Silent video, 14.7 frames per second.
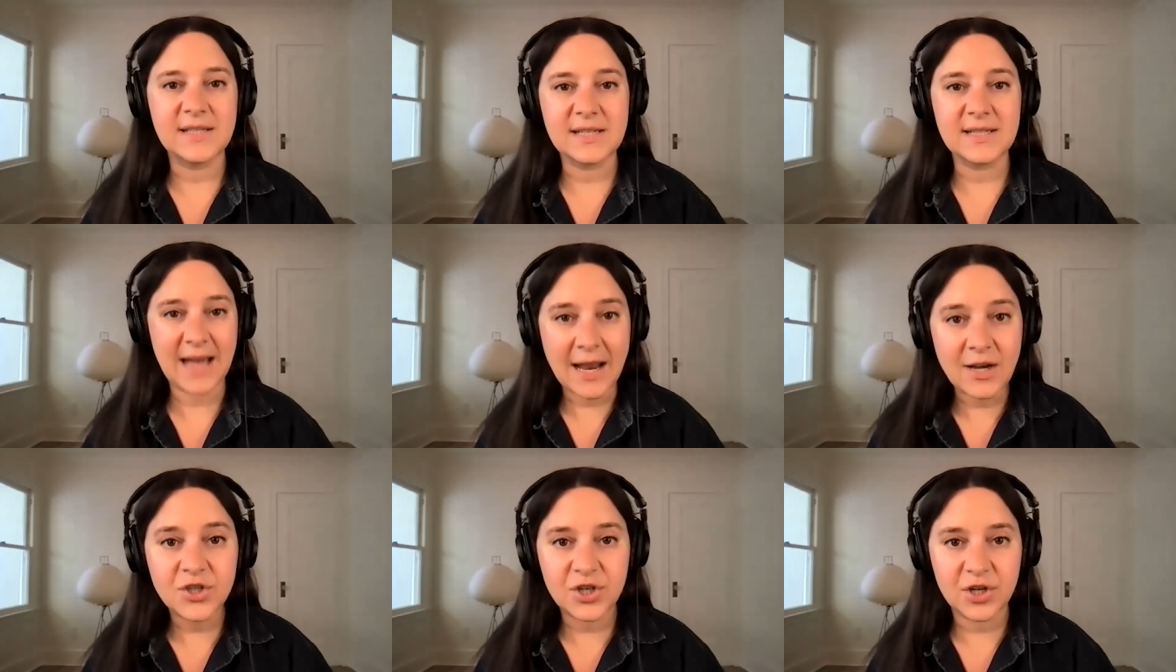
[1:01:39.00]

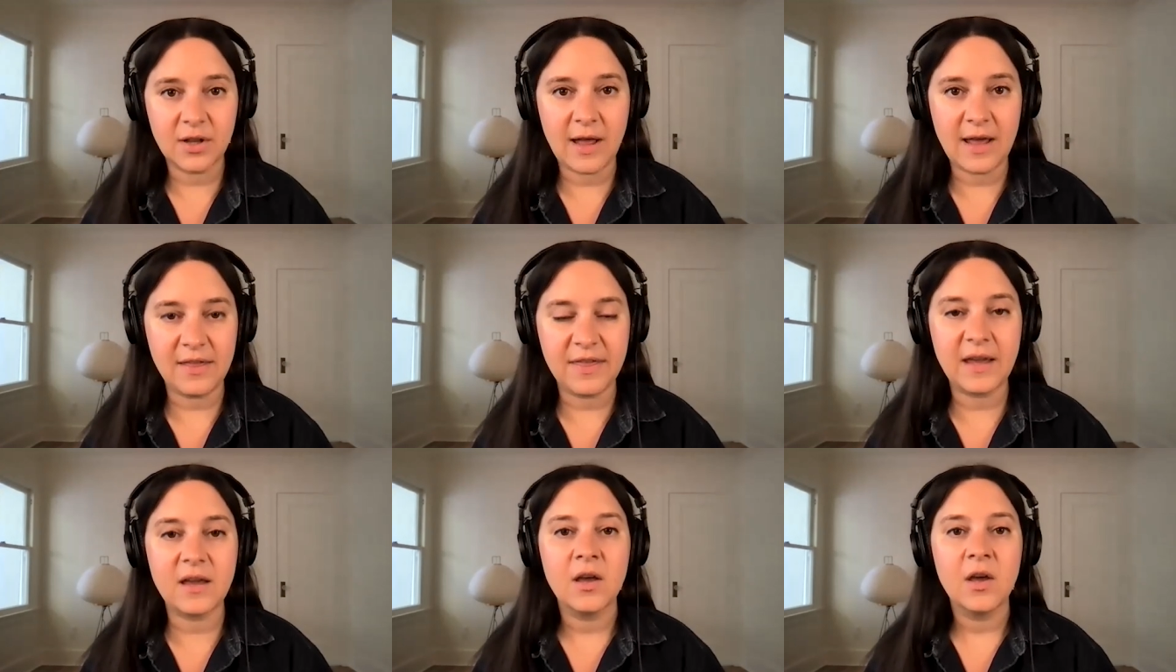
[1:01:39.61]
intentional i
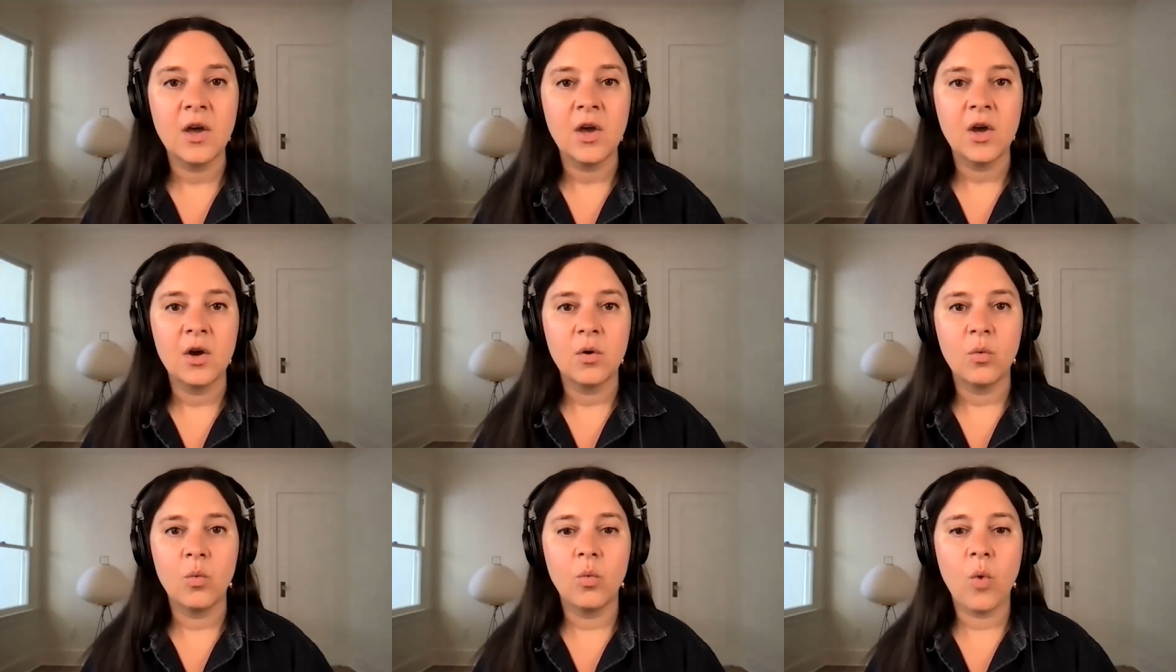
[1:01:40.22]
think
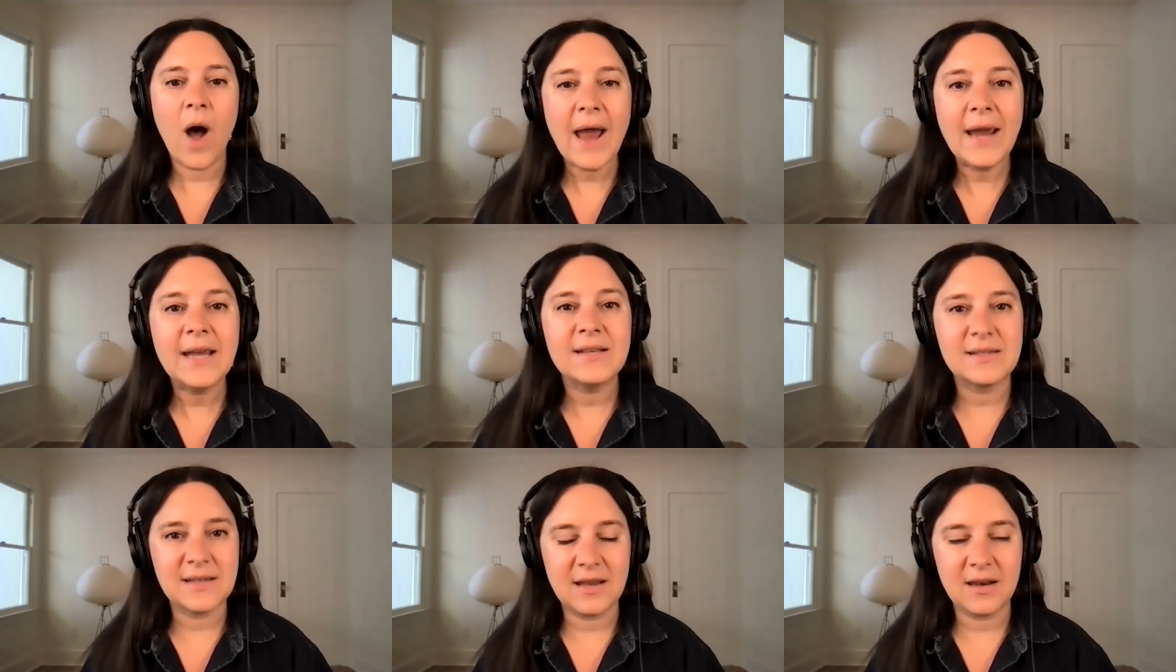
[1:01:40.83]
why
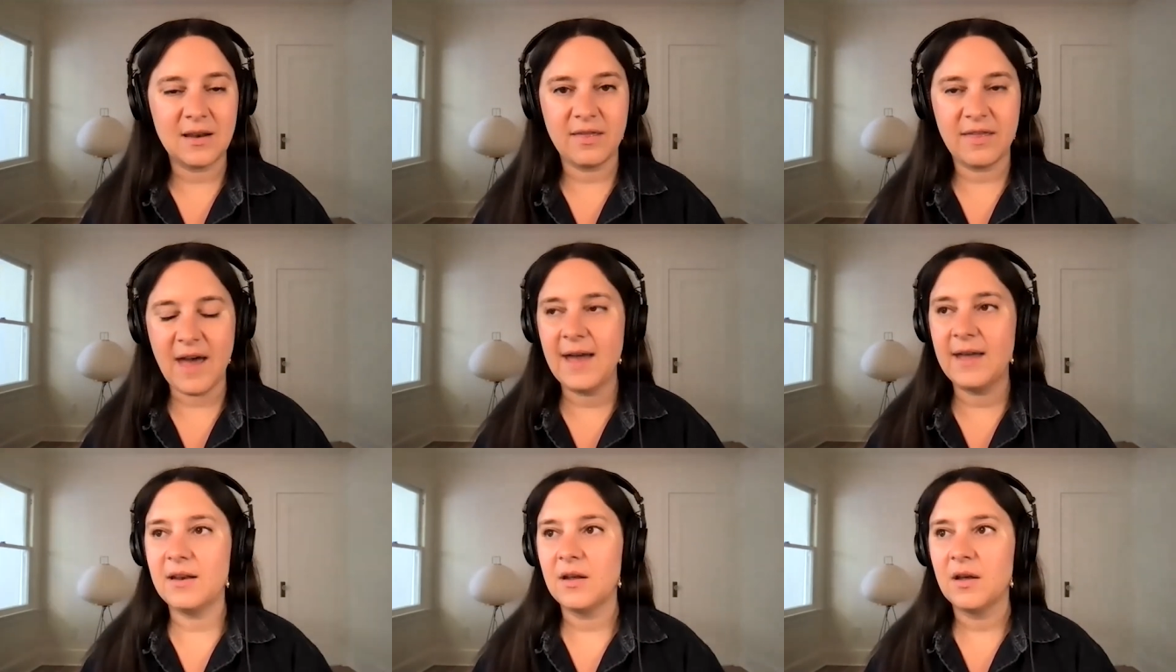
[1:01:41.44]
is it
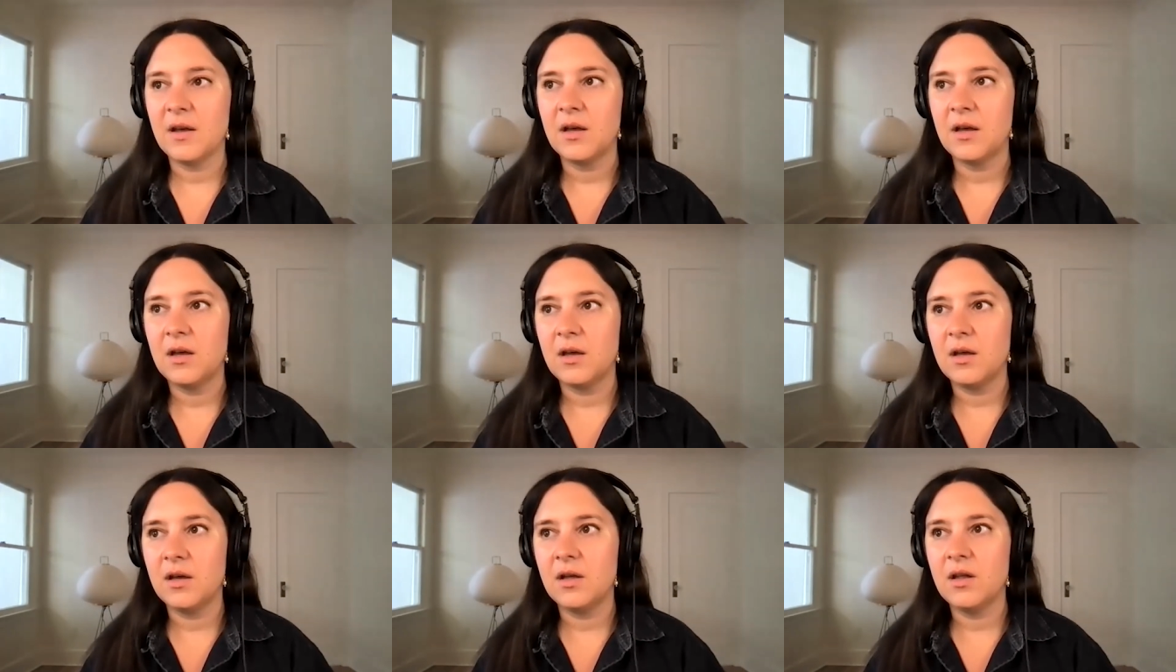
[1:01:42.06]
that
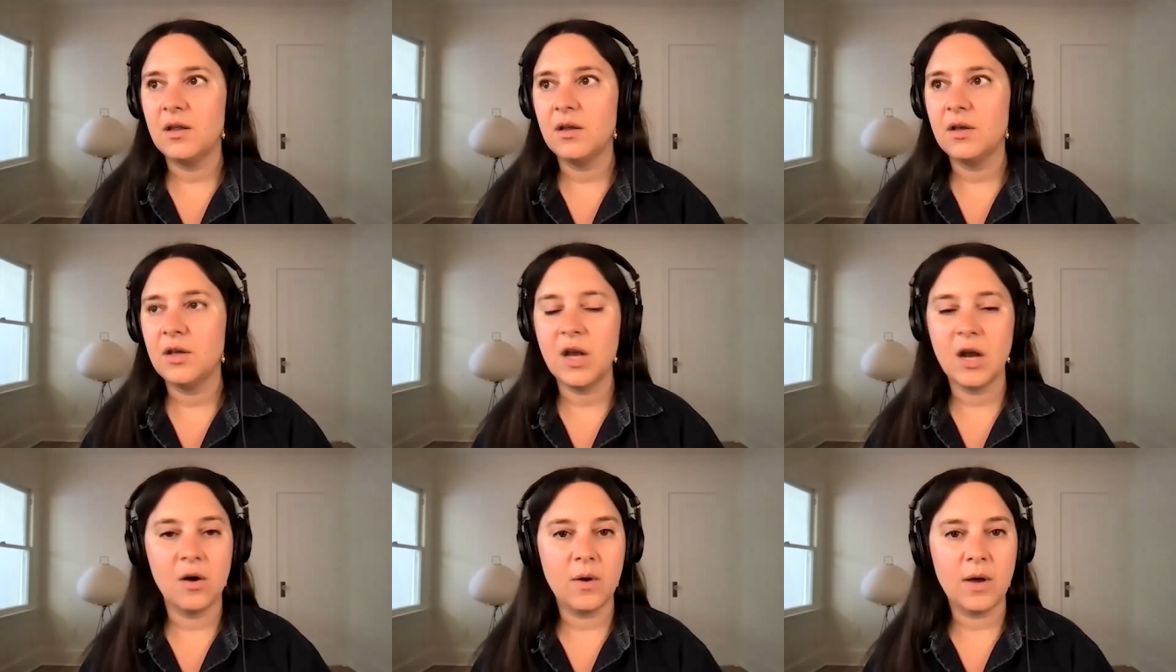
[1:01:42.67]

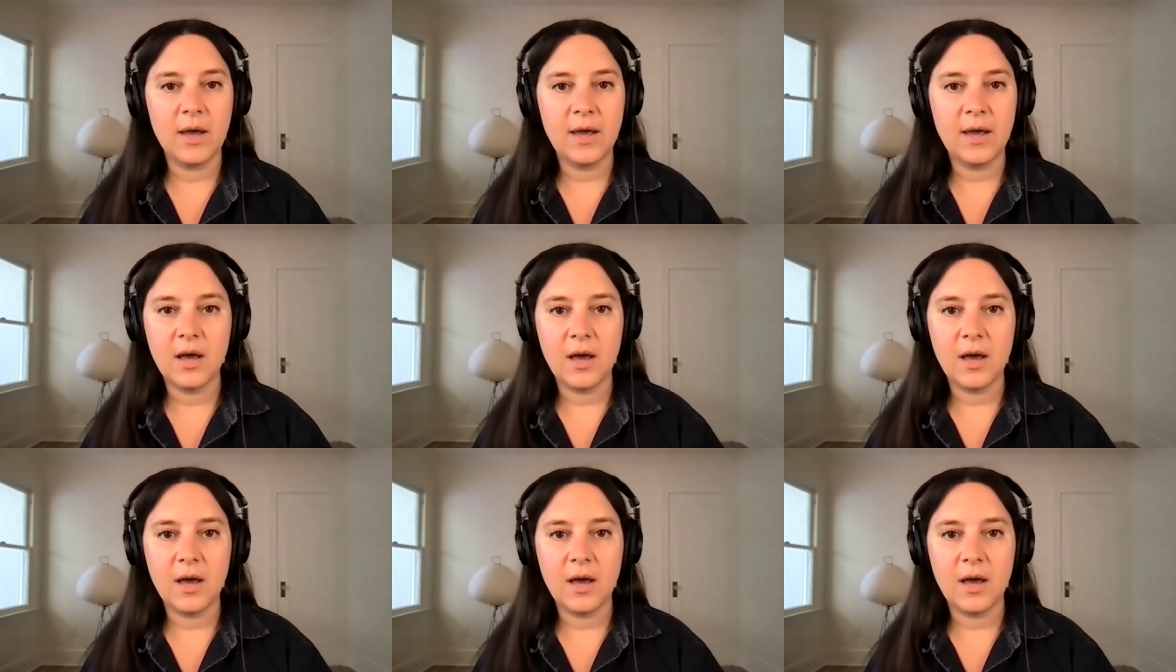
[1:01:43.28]
you know